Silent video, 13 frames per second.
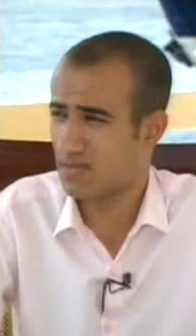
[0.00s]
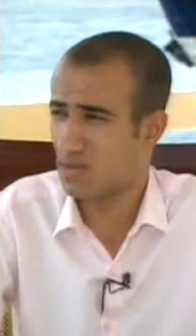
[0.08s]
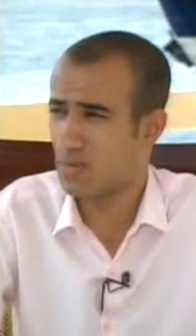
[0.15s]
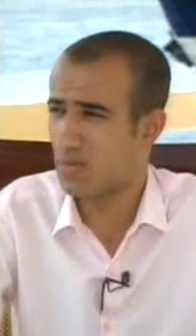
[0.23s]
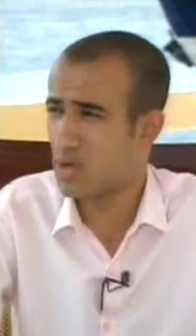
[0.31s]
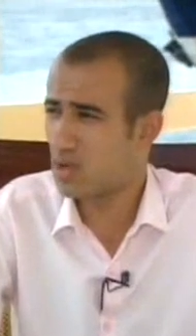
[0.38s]

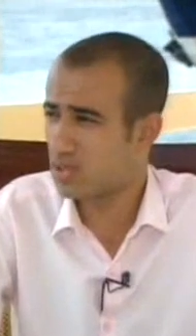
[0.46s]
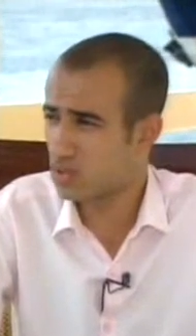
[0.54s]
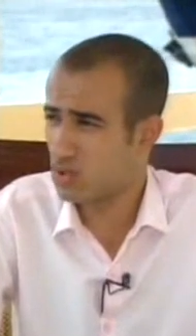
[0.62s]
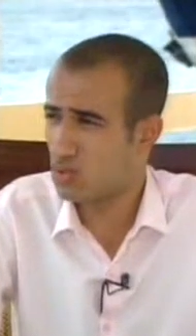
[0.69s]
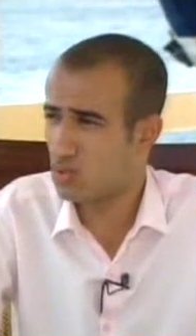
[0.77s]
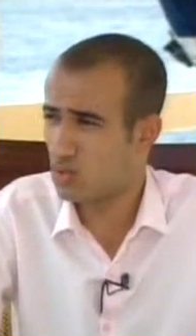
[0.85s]
empower
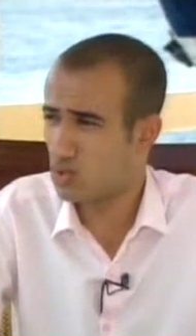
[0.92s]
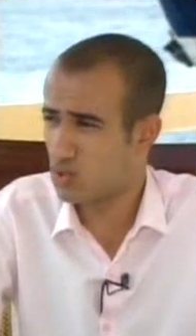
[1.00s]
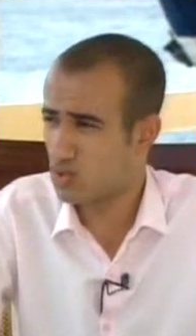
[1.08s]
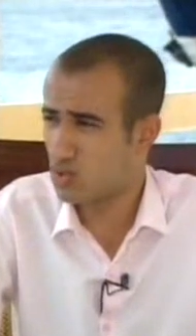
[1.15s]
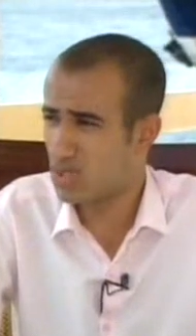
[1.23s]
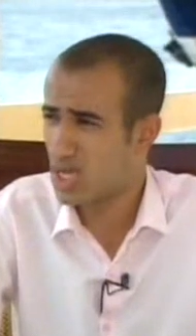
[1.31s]
your
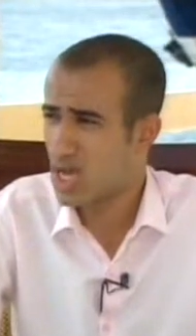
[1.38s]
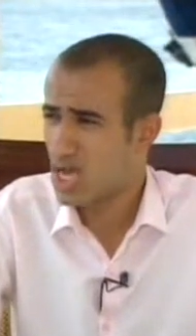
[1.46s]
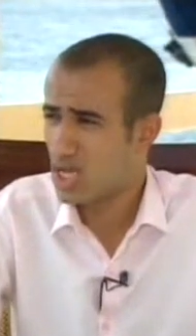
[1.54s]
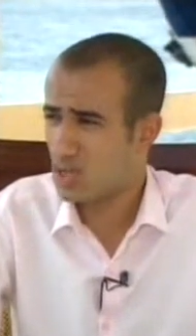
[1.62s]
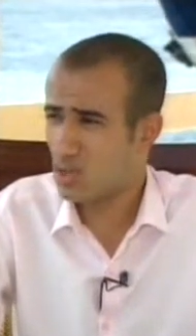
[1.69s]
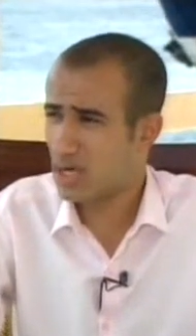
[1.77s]
youth,
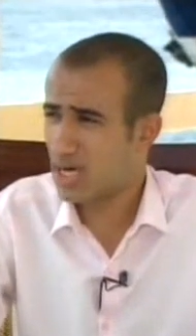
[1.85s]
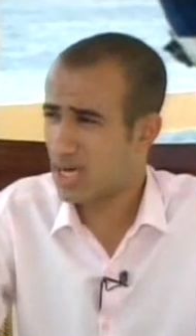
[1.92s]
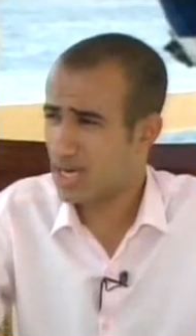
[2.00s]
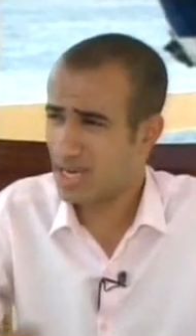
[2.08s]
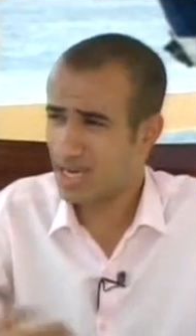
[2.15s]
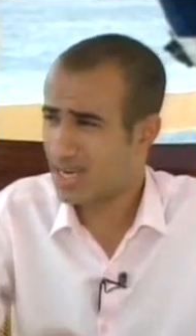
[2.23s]
you
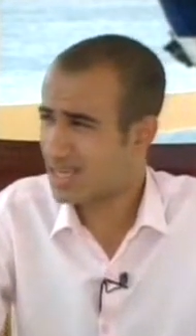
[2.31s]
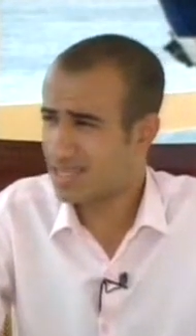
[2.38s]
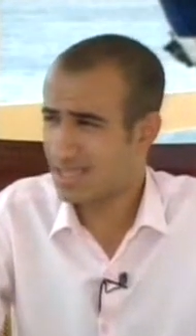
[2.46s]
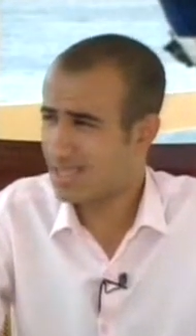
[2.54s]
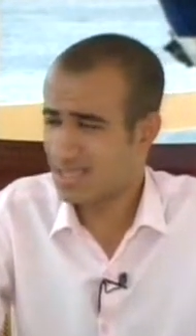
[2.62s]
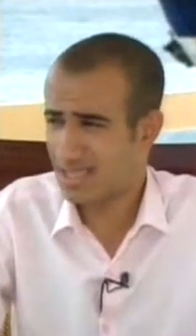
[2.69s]
will
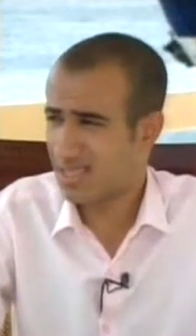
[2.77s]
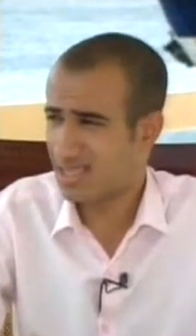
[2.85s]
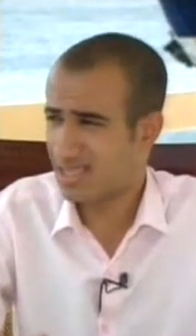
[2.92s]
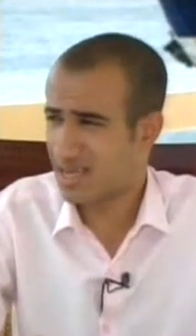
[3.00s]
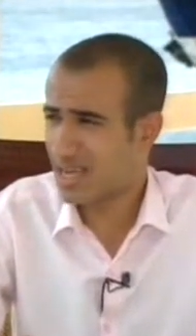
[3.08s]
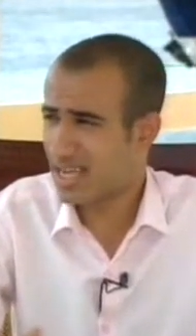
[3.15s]
get it.
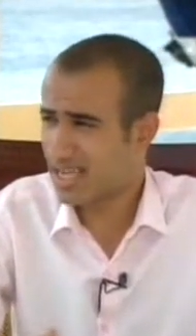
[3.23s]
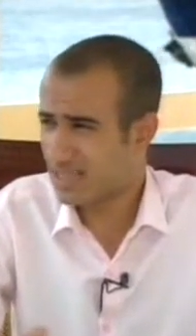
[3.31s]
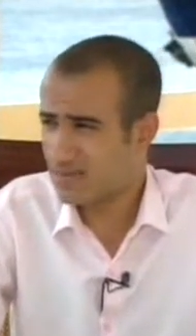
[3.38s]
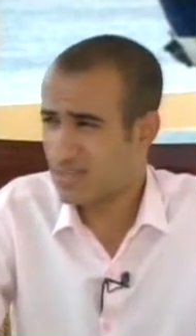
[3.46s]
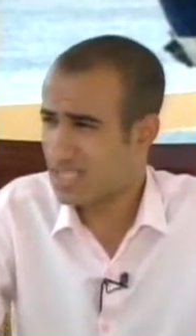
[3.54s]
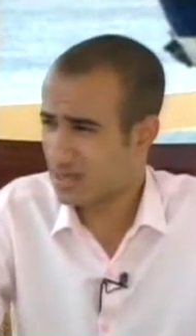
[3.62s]
It's like an
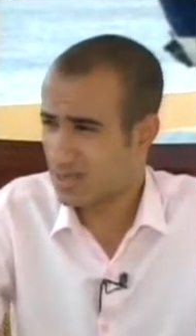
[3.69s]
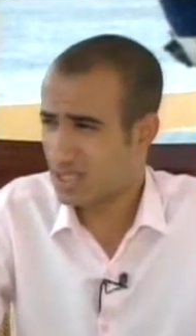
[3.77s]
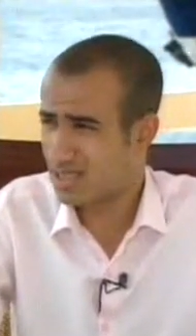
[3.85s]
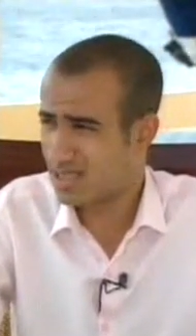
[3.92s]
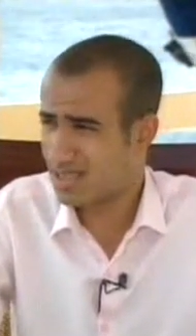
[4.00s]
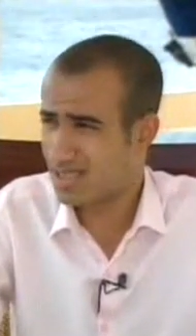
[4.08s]
investment.